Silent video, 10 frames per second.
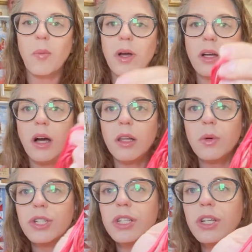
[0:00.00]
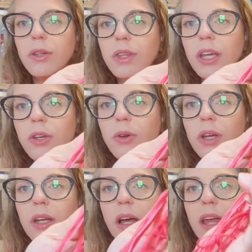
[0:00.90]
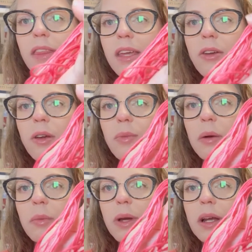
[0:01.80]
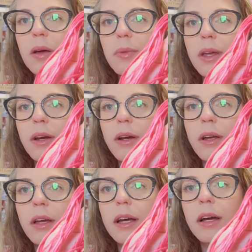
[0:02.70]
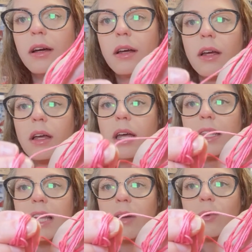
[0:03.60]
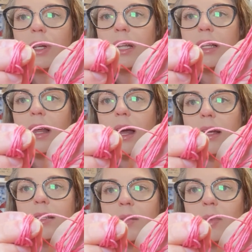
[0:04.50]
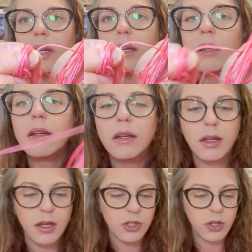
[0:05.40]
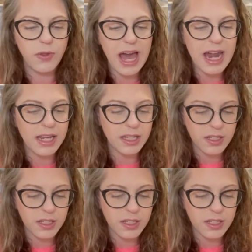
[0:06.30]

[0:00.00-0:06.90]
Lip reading: color, which I don't think you can, I think you can probably pick it up there. Yeah. And that really light pink. So that is